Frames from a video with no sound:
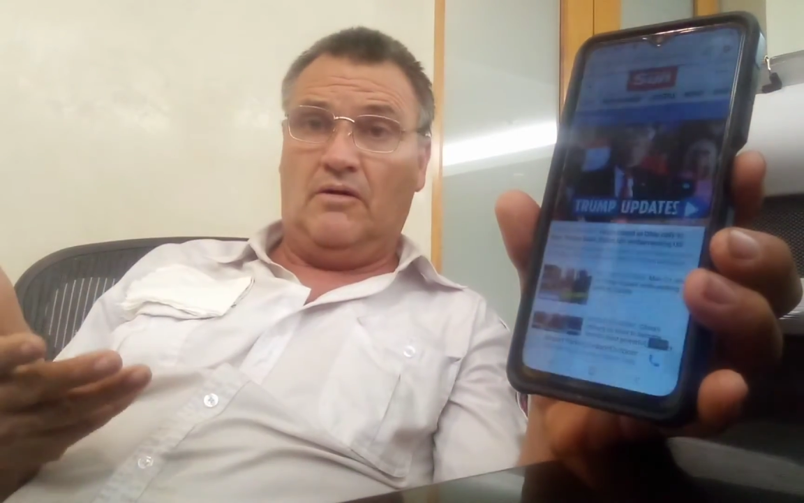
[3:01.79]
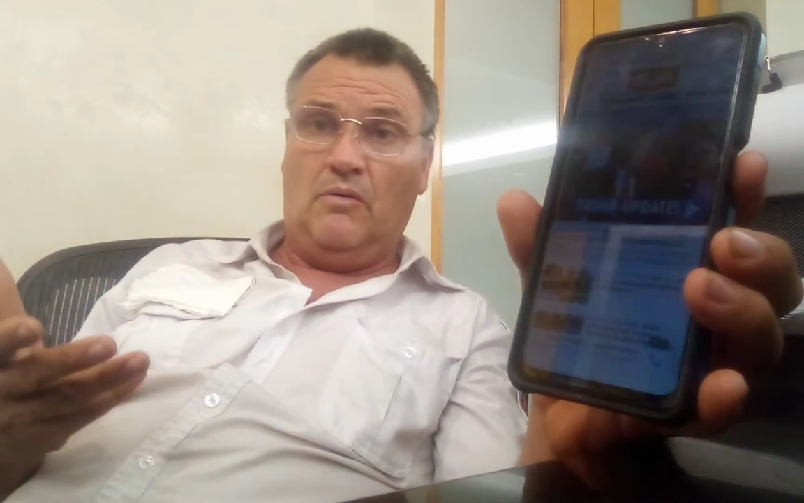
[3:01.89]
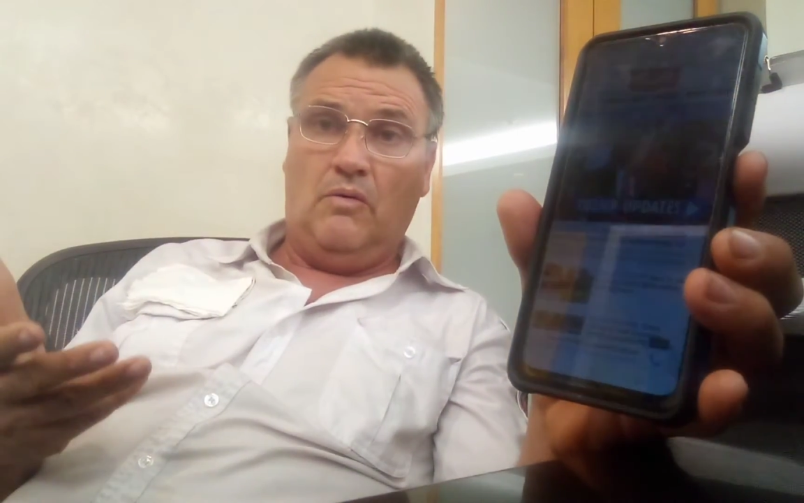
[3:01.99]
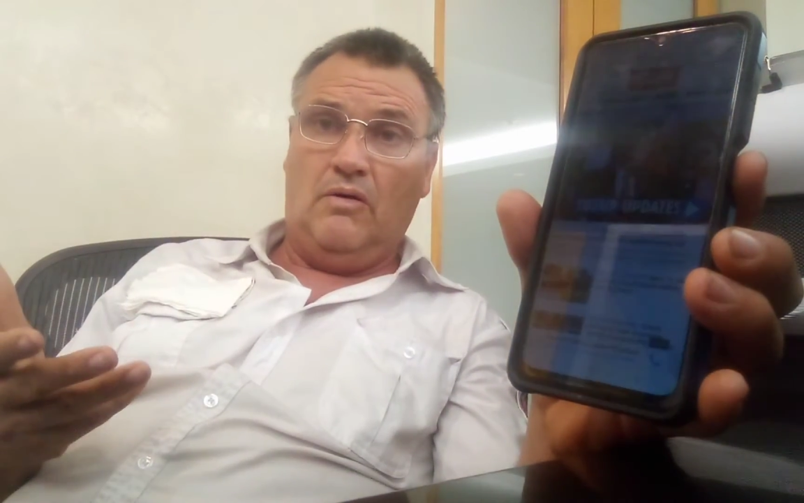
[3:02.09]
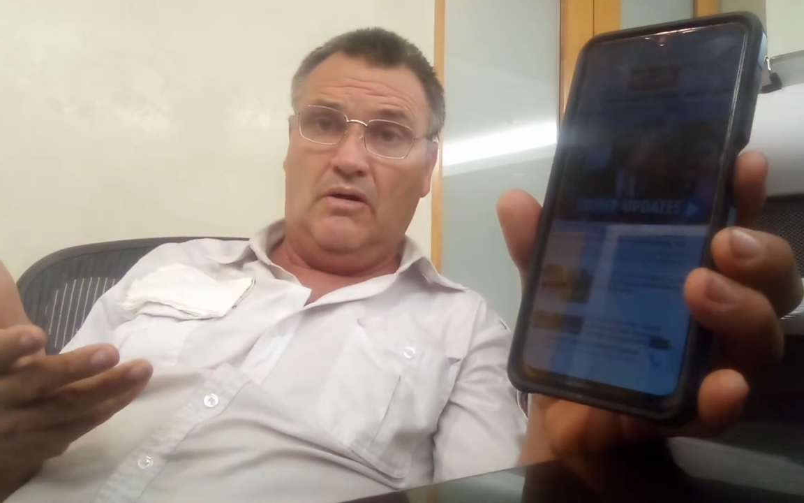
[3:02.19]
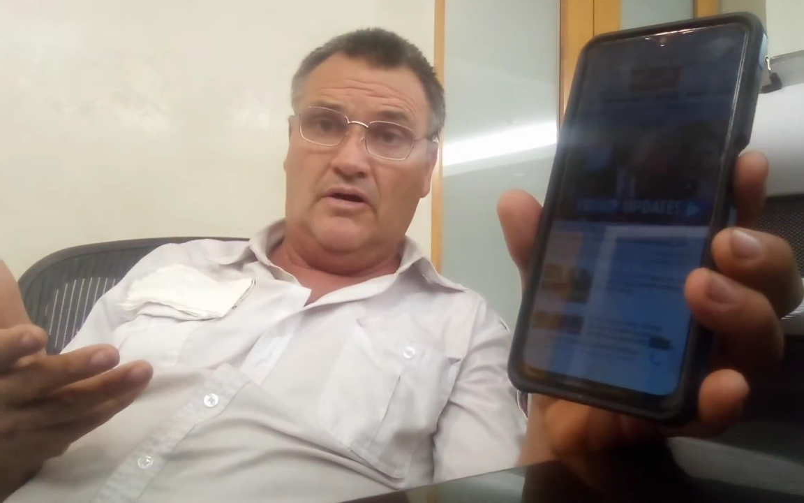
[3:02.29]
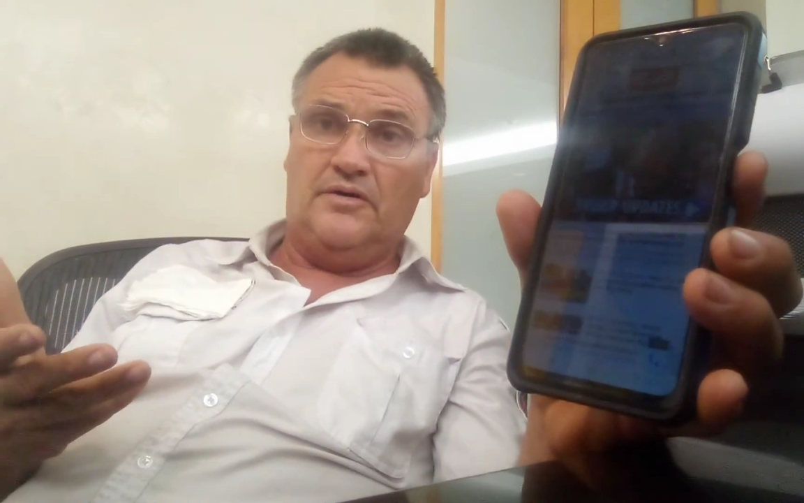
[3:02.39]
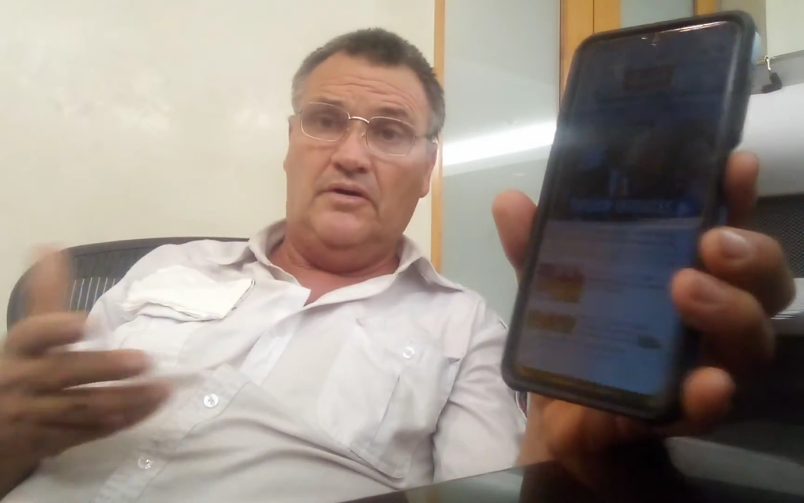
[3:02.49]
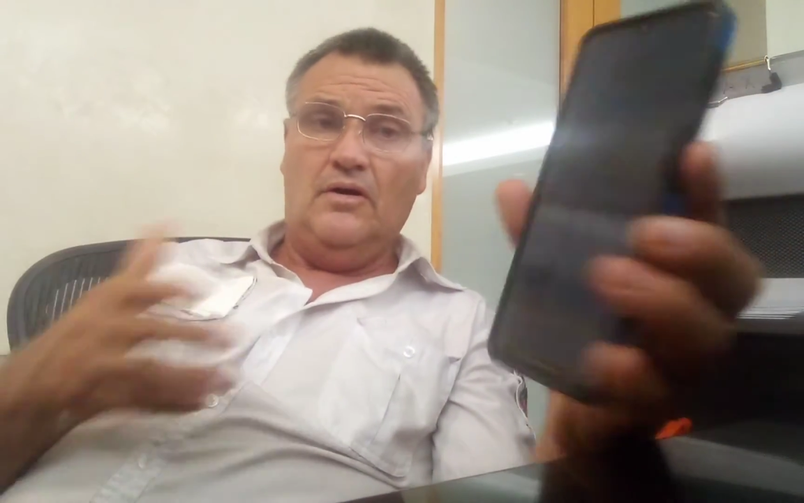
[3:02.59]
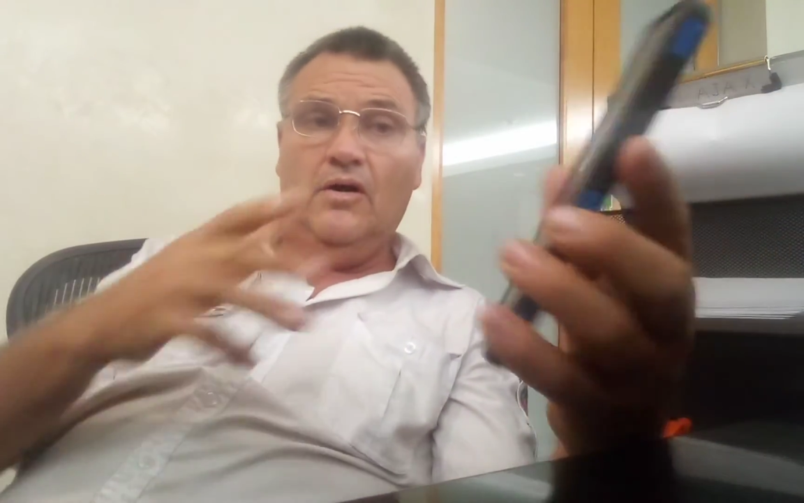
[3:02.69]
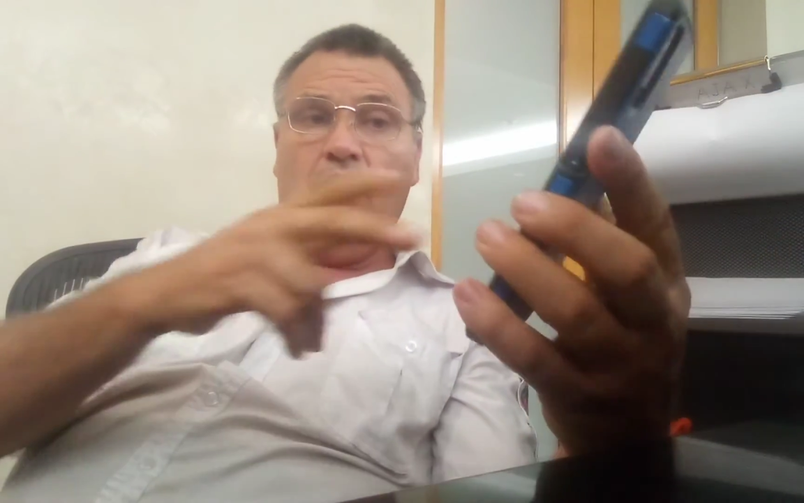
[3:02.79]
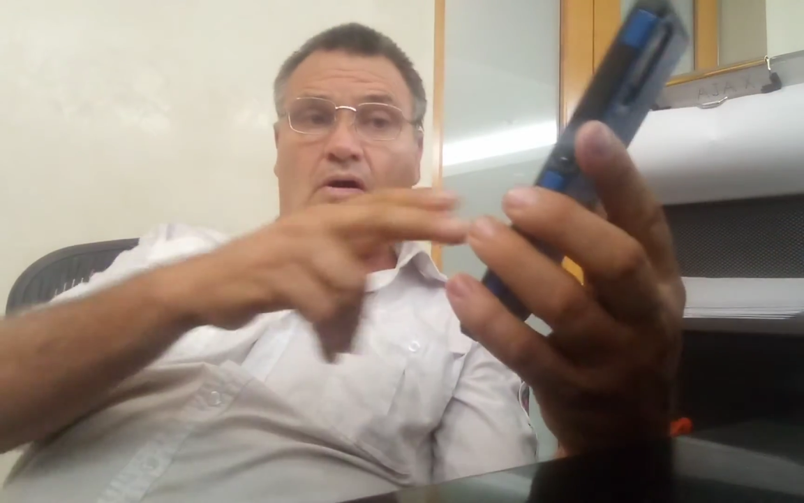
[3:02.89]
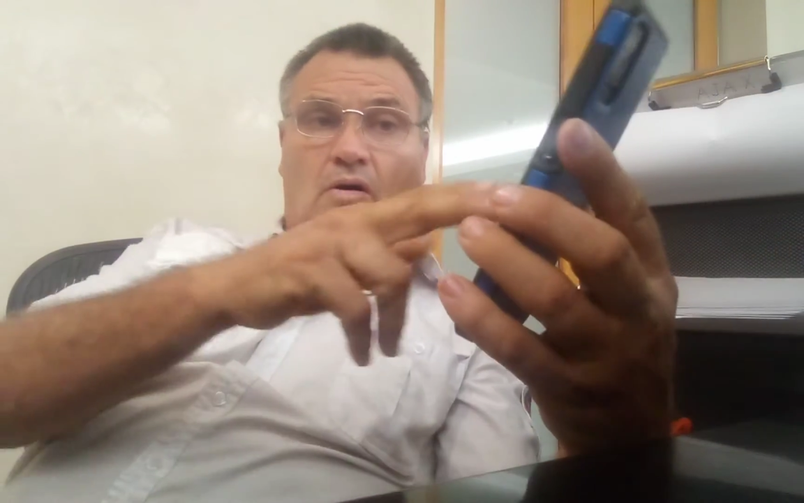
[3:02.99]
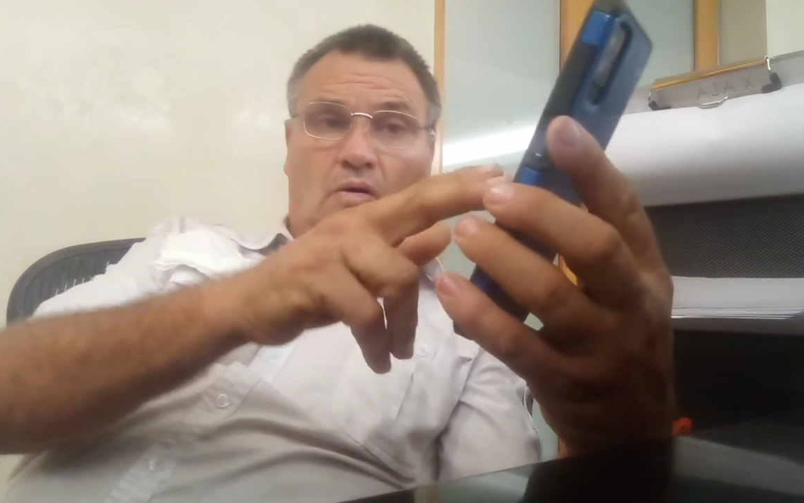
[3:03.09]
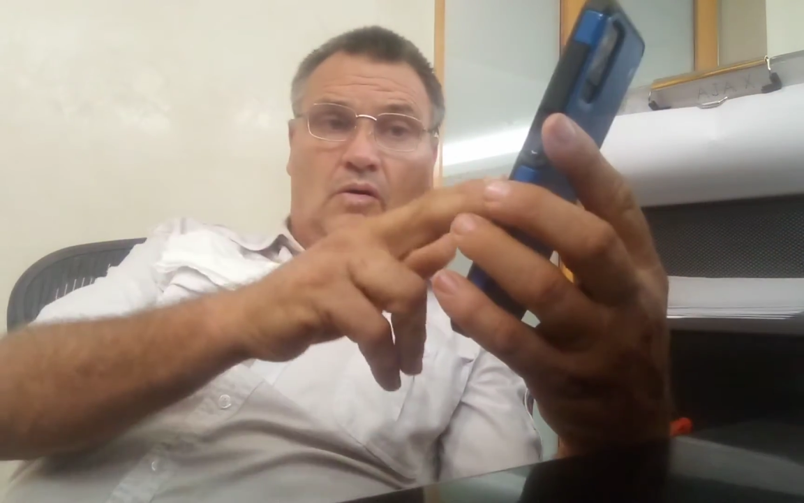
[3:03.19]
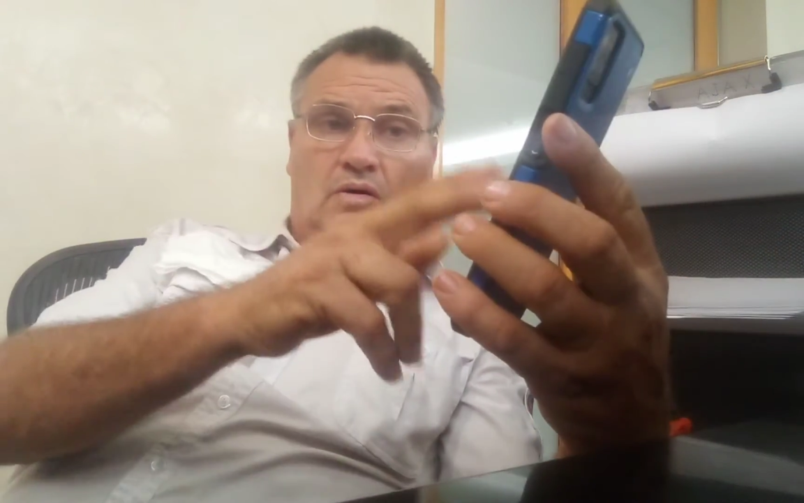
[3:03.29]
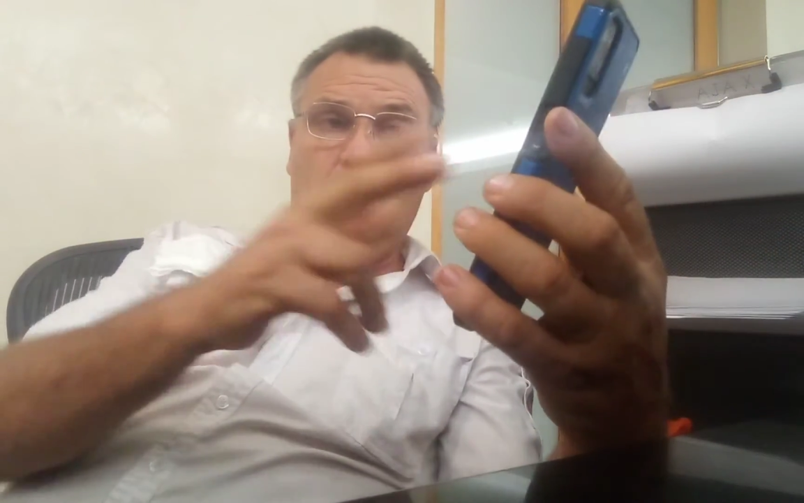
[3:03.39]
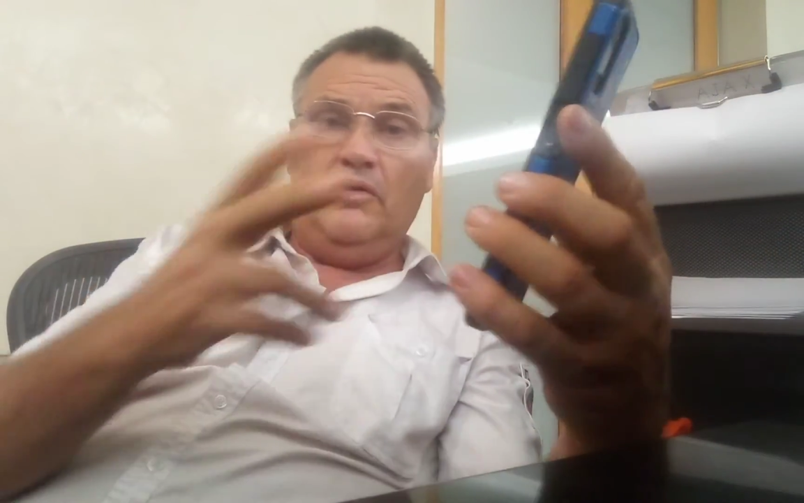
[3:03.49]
award or